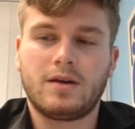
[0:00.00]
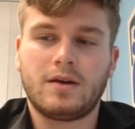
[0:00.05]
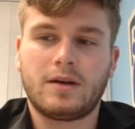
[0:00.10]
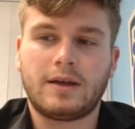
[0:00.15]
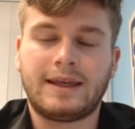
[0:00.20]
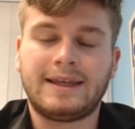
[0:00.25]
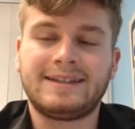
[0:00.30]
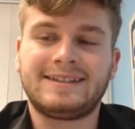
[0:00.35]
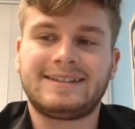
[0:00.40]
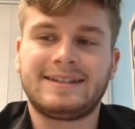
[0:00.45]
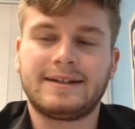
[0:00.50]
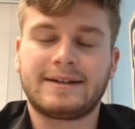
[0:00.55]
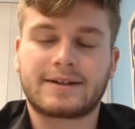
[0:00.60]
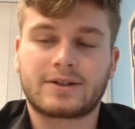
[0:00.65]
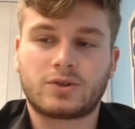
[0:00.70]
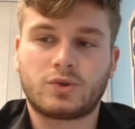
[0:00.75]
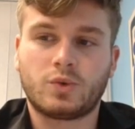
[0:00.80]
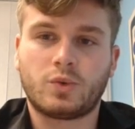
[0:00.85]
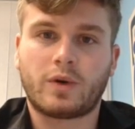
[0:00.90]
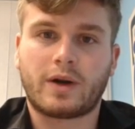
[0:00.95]

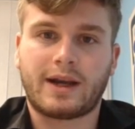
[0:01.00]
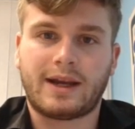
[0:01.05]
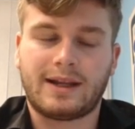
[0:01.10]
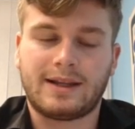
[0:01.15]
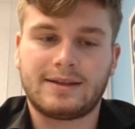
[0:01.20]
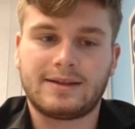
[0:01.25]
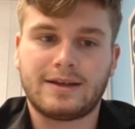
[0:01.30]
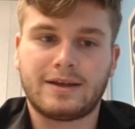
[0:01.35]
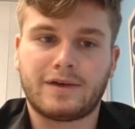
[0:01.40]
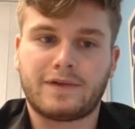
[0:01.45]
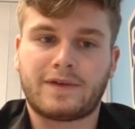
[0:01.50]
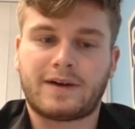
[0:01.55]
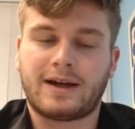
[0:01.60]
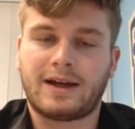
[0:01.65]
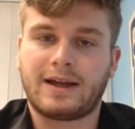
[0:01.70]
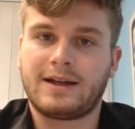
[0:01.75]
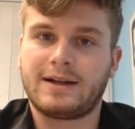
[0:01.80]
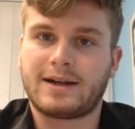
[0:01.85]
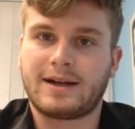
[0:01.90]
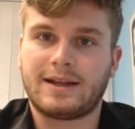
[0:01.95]
easier to read if
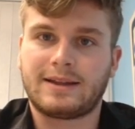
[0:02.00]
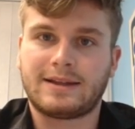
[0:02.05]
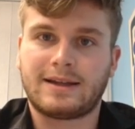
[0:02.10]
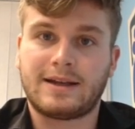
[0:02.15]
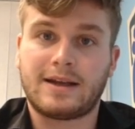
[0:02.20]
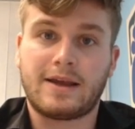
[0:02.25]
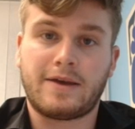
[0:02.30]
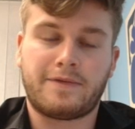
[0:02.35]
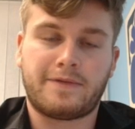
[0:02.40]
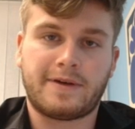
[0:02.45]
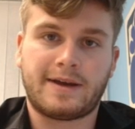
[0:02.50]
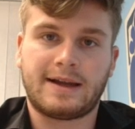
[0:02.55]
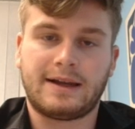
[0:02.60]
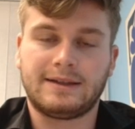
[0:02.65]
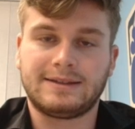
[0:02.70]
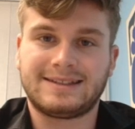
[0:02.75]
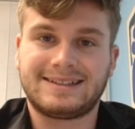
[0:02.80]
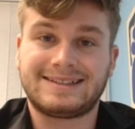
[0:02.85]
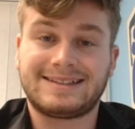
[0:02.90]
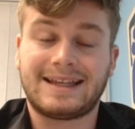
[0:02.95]
I create an if
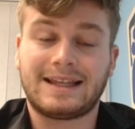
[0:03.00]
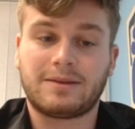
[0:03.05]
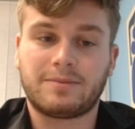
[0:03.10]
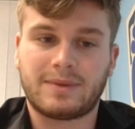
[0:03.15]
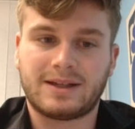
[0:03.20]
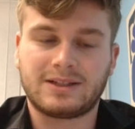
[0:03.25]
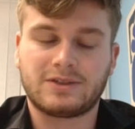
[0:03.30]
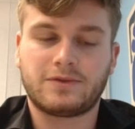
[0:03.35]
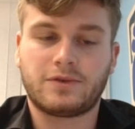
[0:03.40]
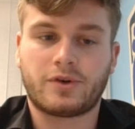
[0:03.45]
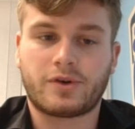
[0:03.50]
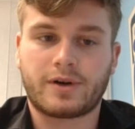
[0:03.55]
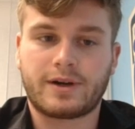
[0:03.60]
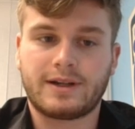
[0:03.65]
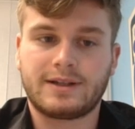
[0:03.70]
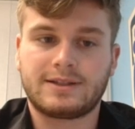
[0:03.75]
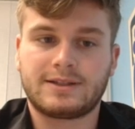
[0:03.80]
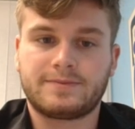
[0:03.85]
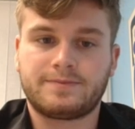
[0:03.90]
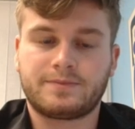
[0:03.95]
else statements for
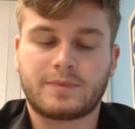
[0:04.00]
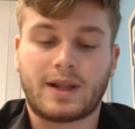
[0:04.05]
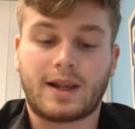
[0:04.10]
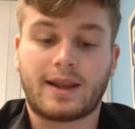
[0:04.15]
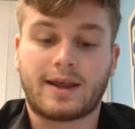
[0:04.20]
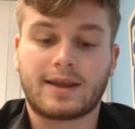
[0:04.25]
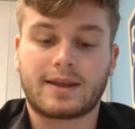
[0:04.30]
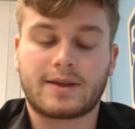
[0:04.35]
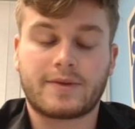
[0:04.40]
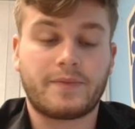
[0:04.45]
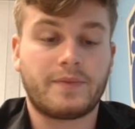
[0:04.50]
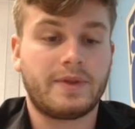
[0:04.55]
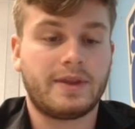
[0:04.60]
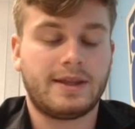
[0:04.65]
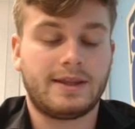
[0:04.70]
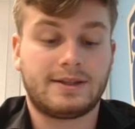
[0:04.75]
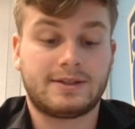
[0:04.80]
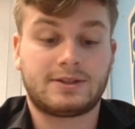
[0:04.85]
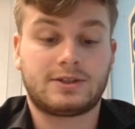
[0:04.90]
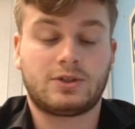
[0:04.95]
this. Like,
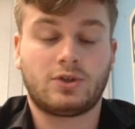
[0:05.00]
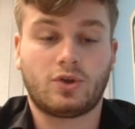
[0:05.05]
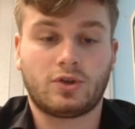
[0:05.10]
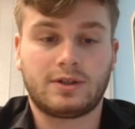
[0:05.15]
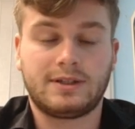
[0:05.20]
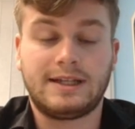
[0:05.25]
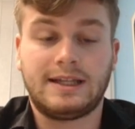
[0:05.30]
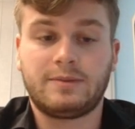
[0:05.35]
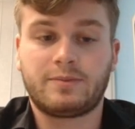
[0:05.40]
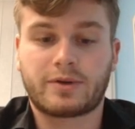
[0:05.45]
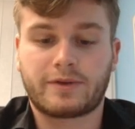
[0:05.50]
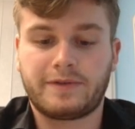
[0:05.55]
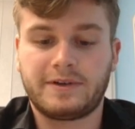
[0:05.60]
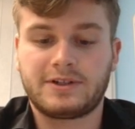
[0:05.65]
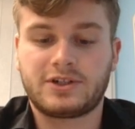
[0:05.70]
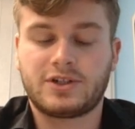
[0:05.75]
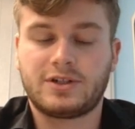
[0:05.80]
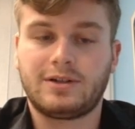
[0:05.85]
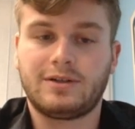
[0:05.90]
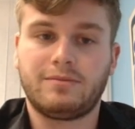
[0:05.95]
it's not that
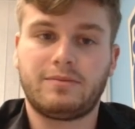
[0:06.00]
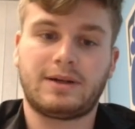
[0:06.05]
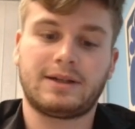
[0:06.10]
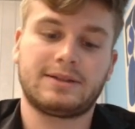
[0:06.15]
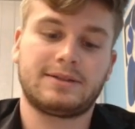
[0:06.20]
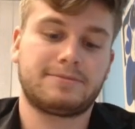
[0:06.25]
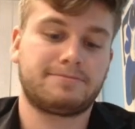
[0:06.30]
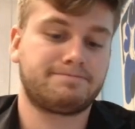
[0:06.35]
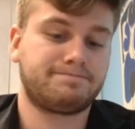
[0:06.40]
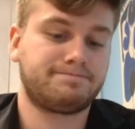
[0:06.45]
professional, but